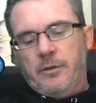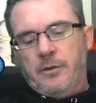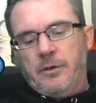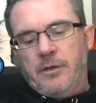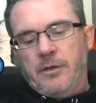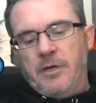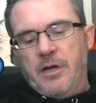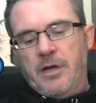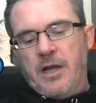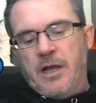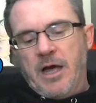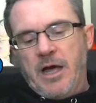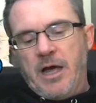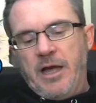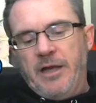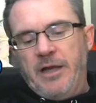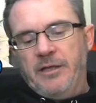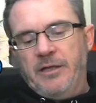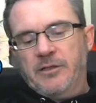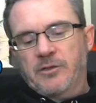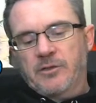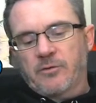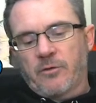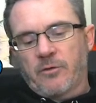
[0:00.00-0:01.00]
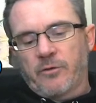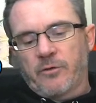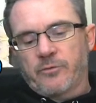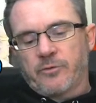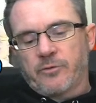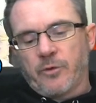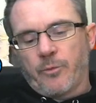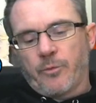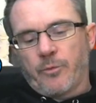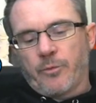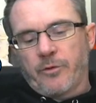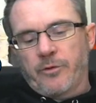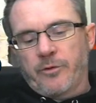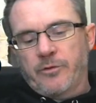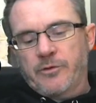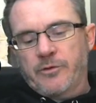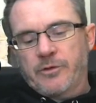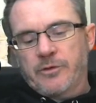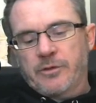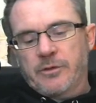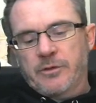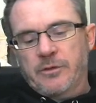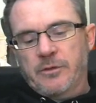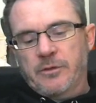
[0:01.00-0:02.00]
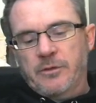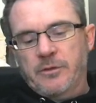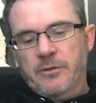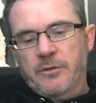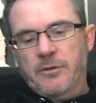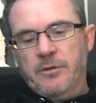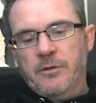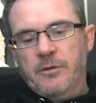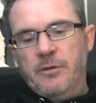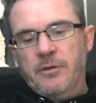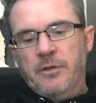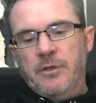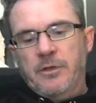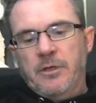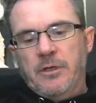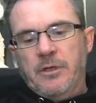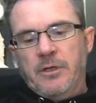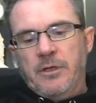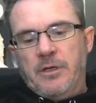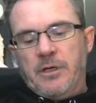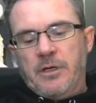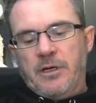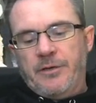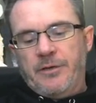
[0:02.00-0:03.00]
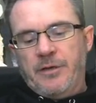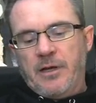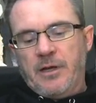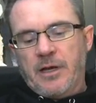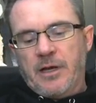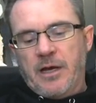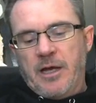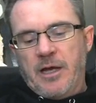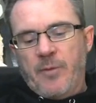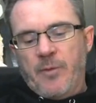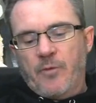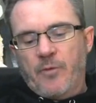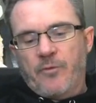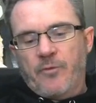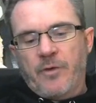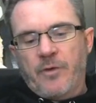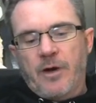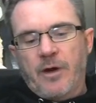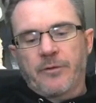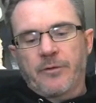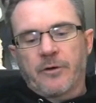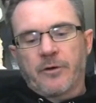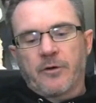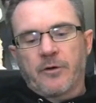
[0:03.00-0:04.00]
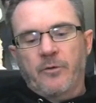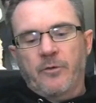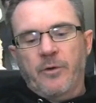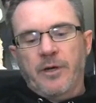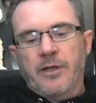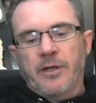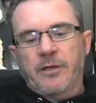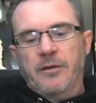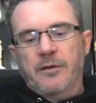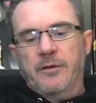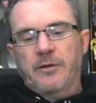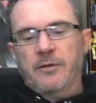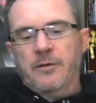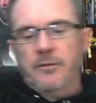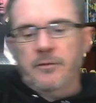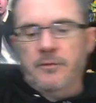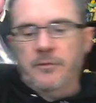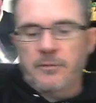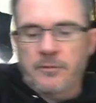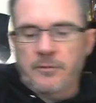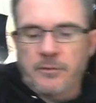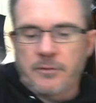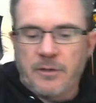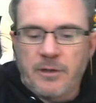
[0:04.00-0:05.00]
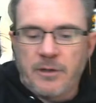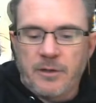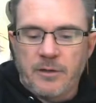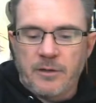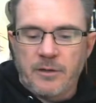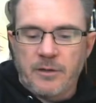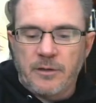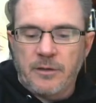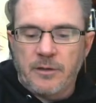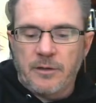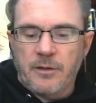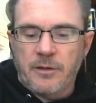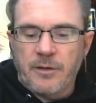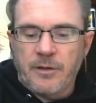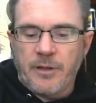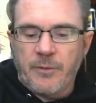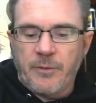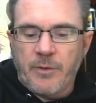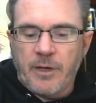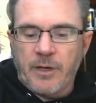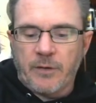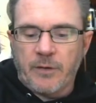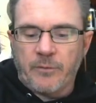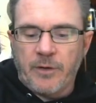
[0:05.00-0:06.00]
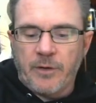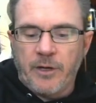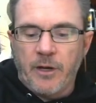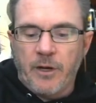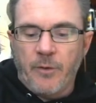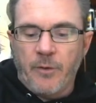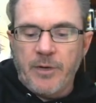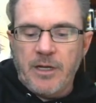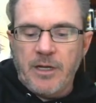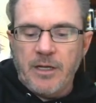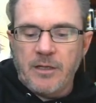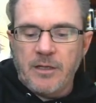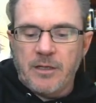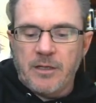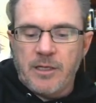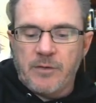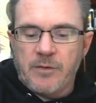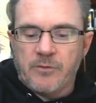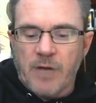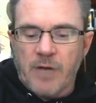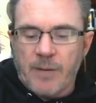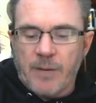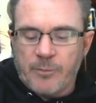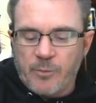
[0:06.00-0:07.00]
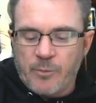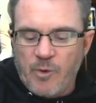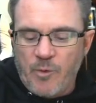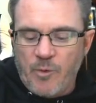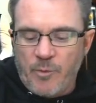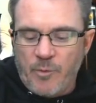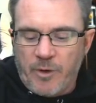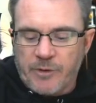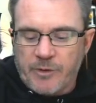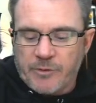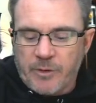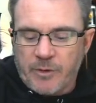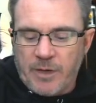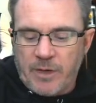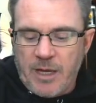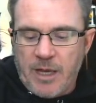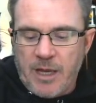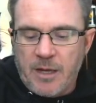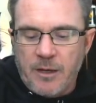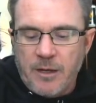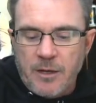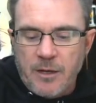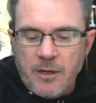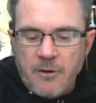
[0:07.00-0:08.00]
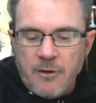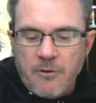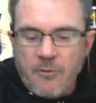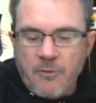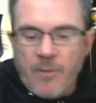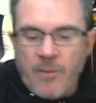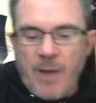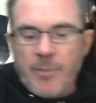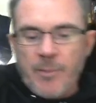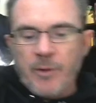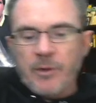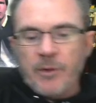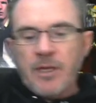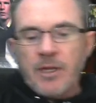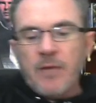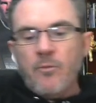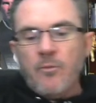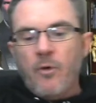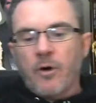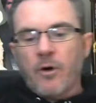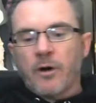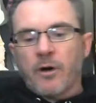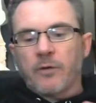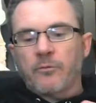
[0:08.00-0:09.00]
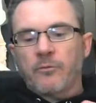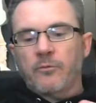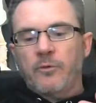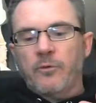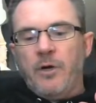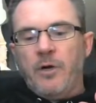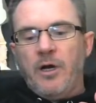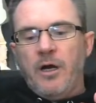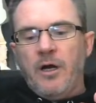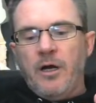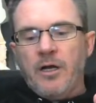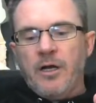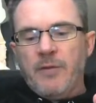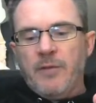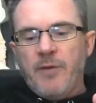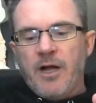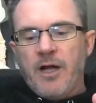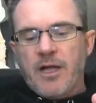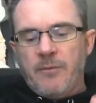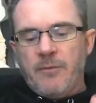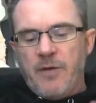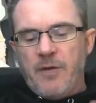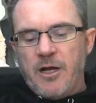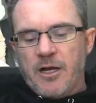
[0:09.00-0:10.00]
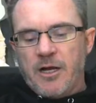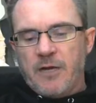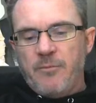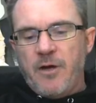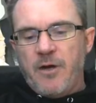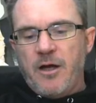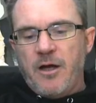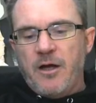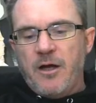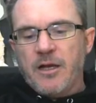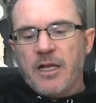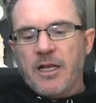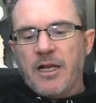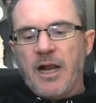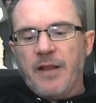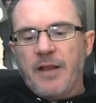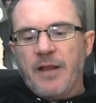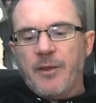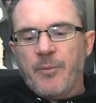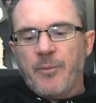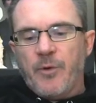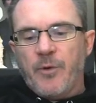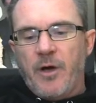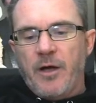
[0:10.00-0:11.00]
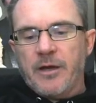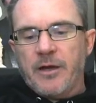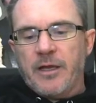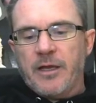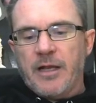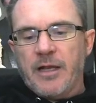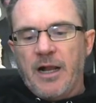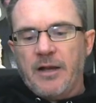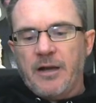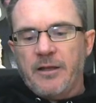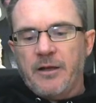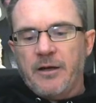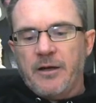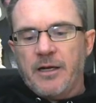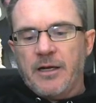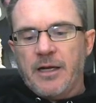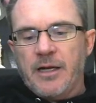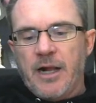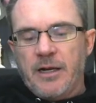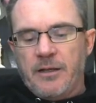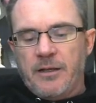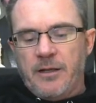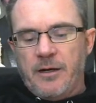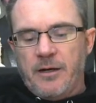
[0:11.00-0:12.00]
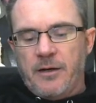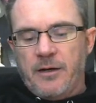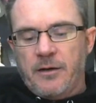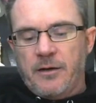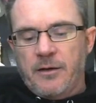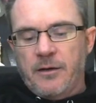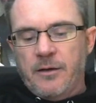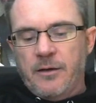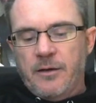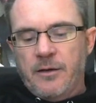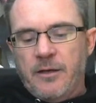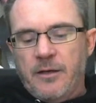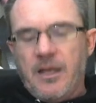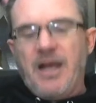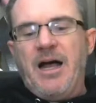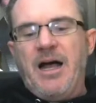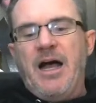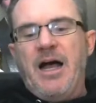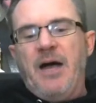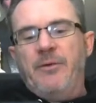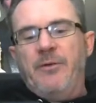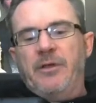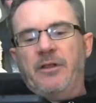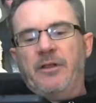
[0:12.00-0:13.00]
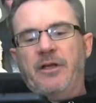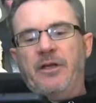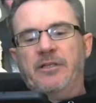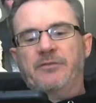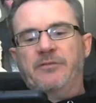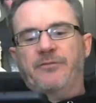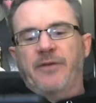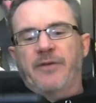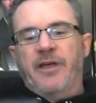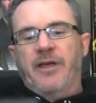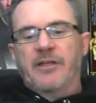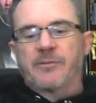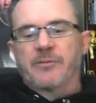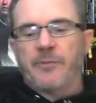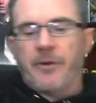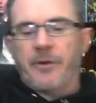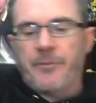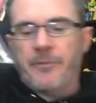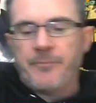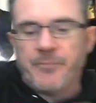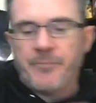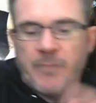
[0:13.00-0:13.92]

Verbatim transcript: Nine stormtroopers. I think I'm your father quit. I think we got a. right. No, we didn't. He dropped wheel balls. Okay. We might be able to get more. Oh, come on, come on, come on. Get out of the pot. Get out of there. Get out of there. Ah, we lost Phasma.